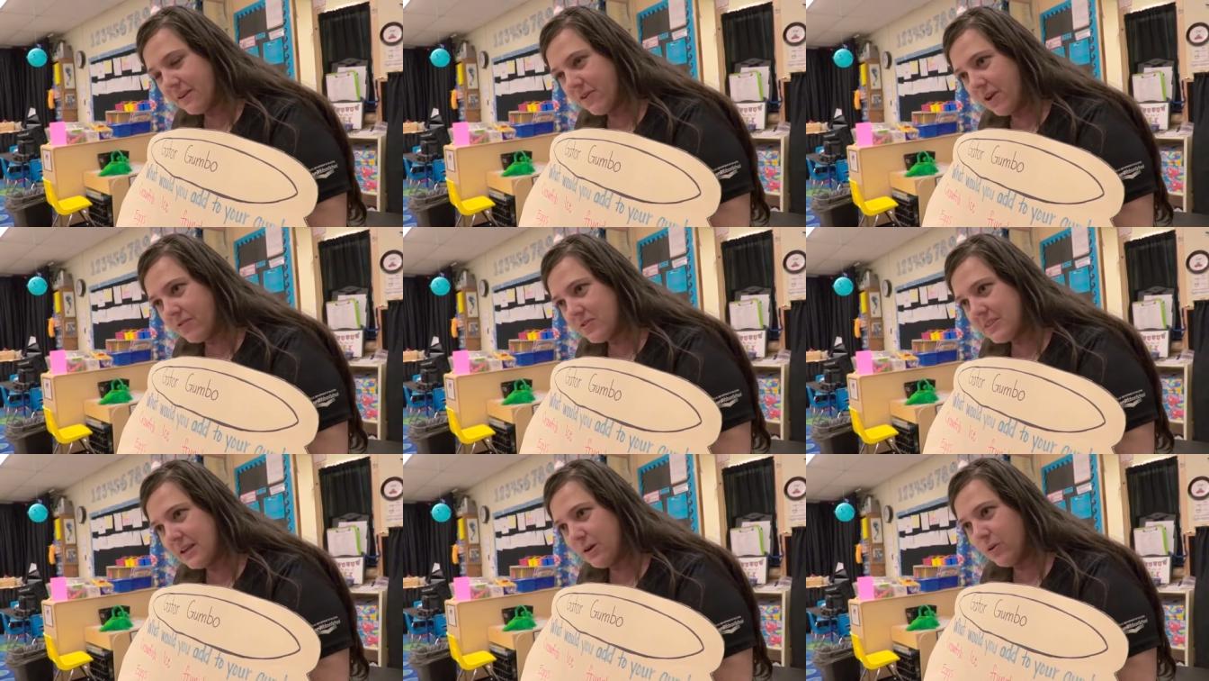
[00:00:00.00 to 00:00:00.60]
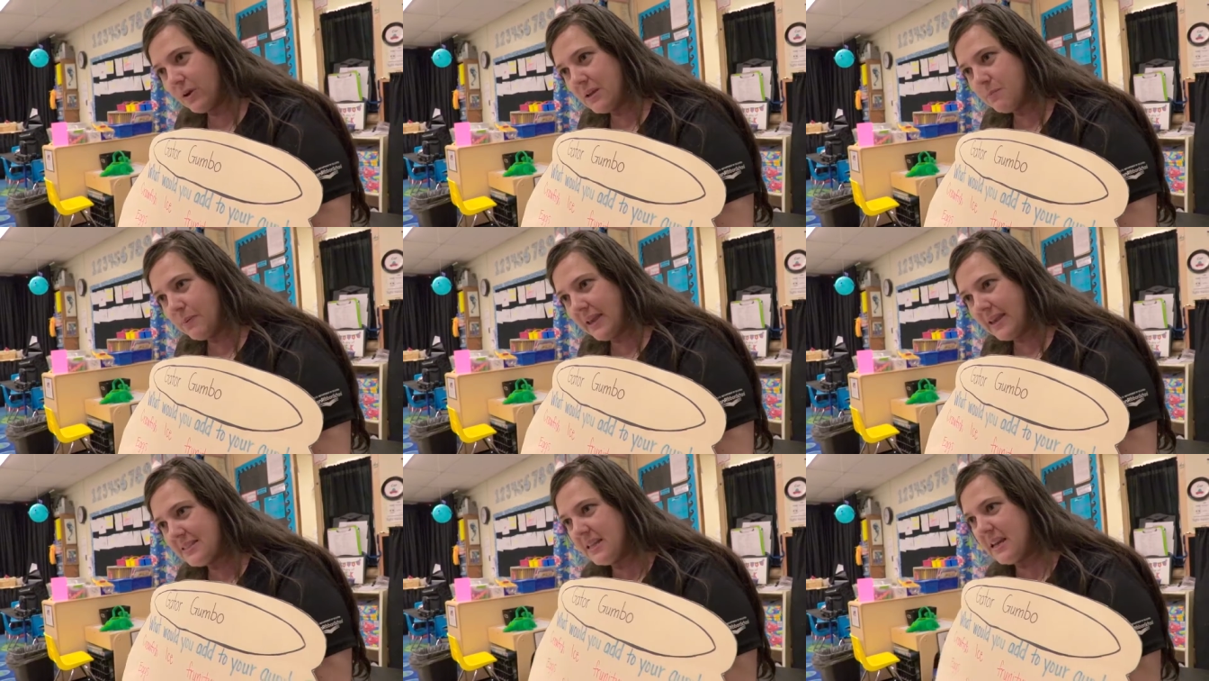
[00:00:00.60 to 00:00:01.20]
Have you ever seen green
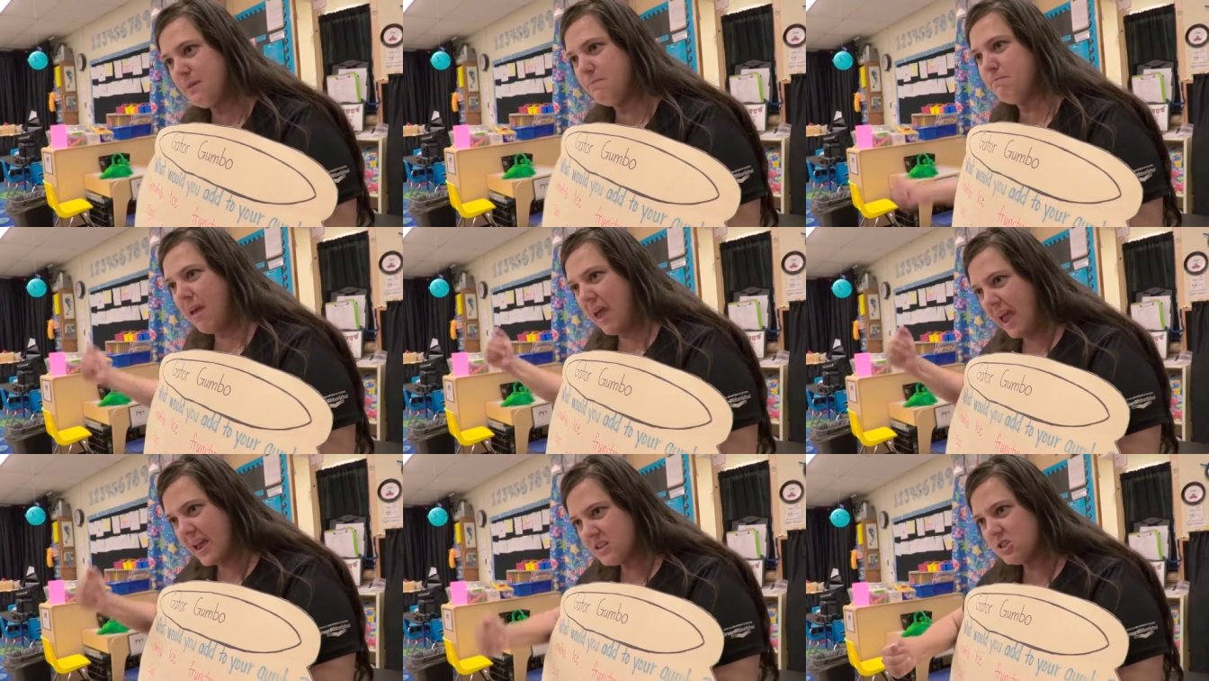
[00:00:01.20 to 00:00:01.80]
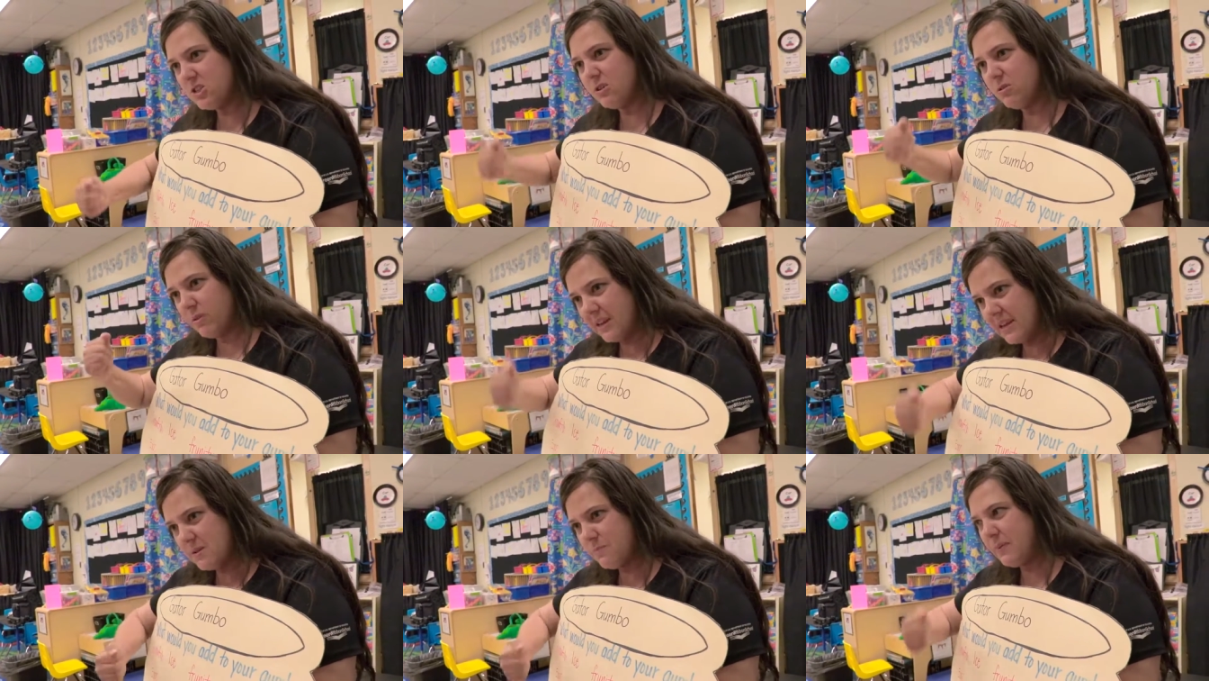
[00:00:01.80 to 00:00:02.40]
peas? And he mashed the
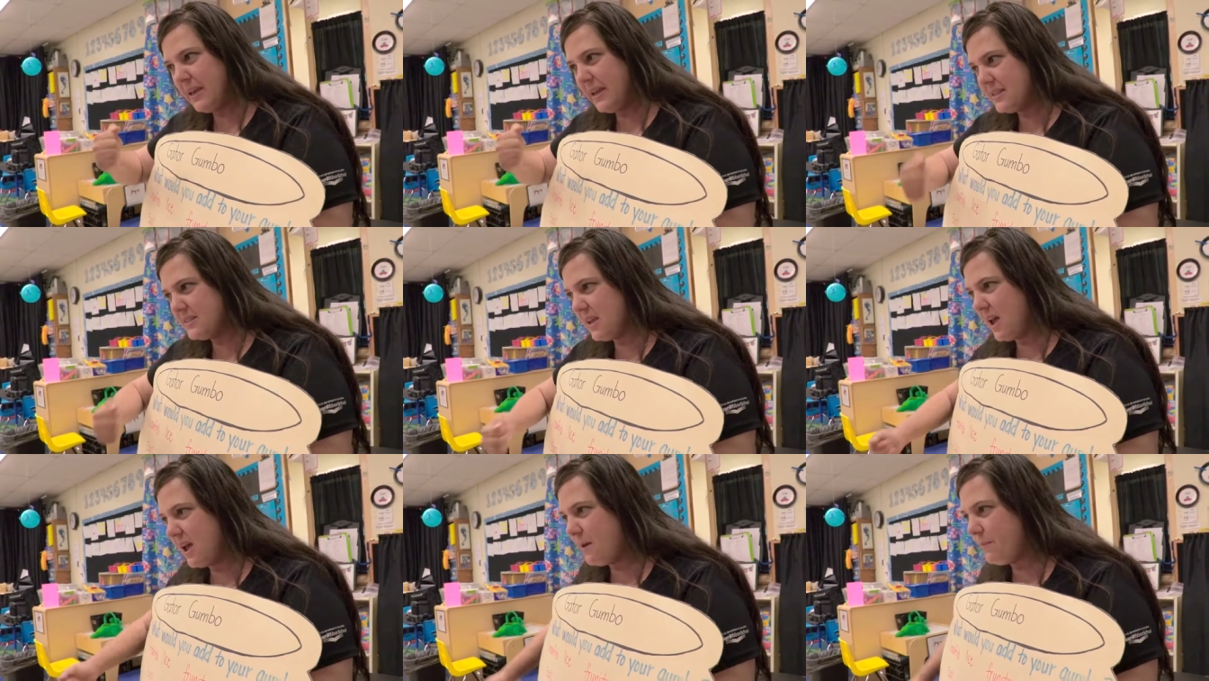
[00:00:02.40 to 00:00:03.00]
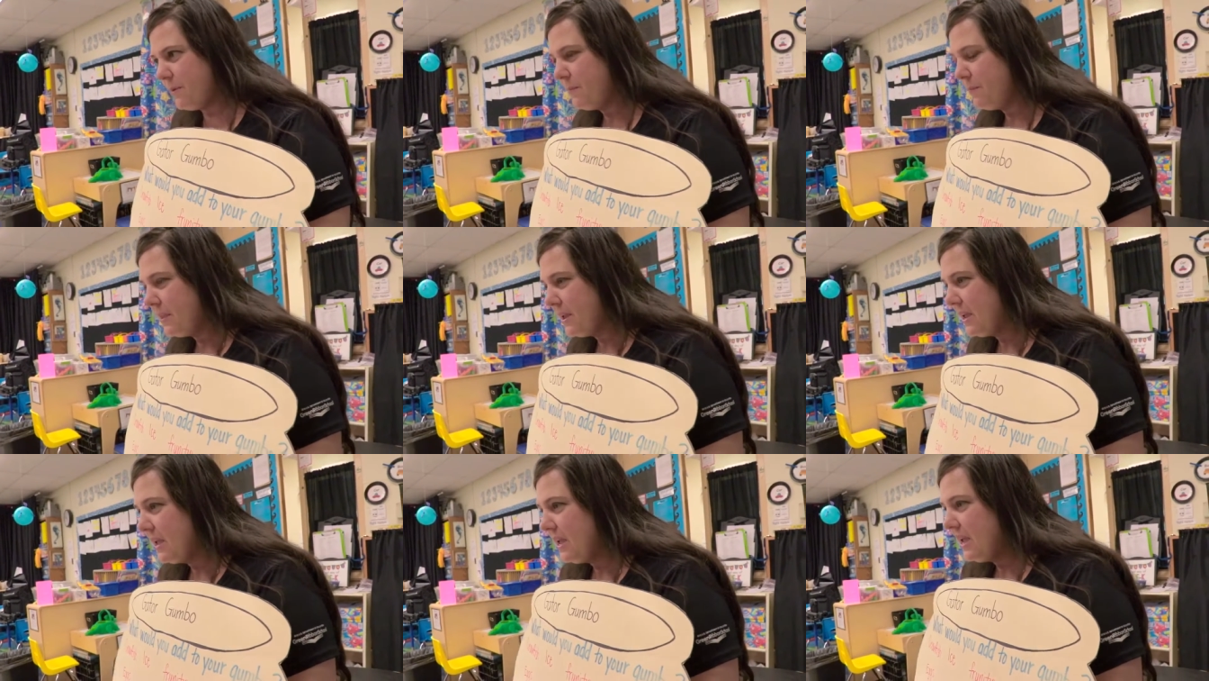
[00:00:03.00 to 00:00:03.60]
green peas
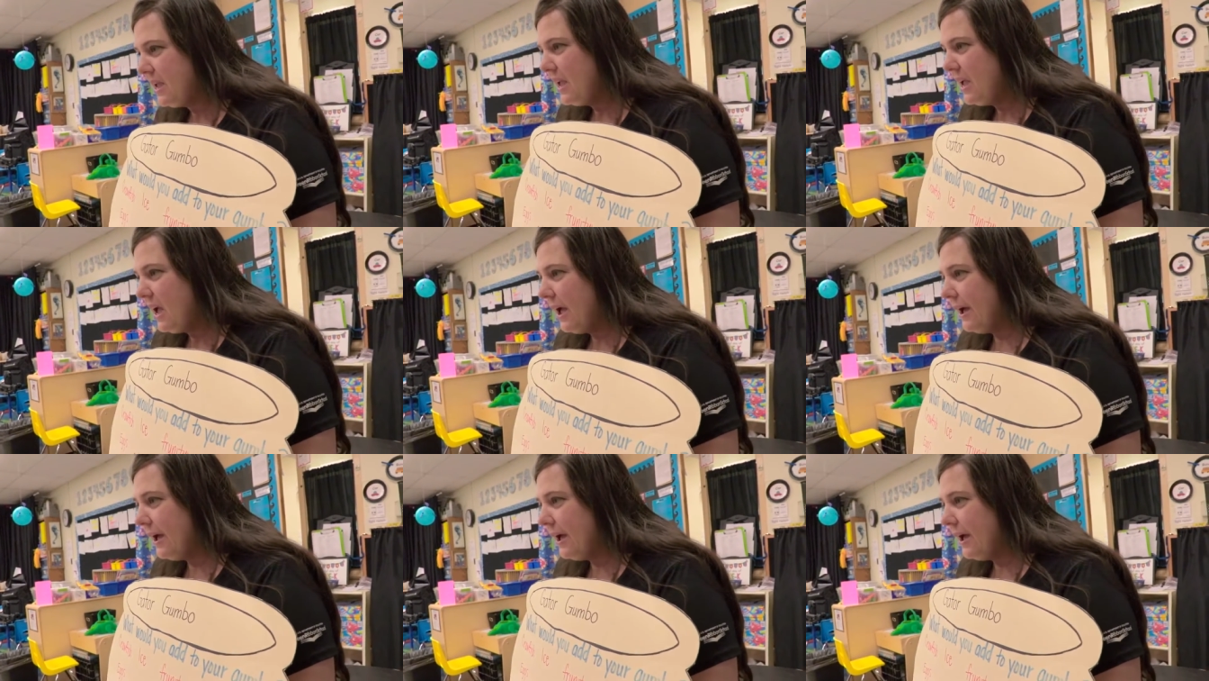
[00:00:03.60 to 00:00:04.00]
up.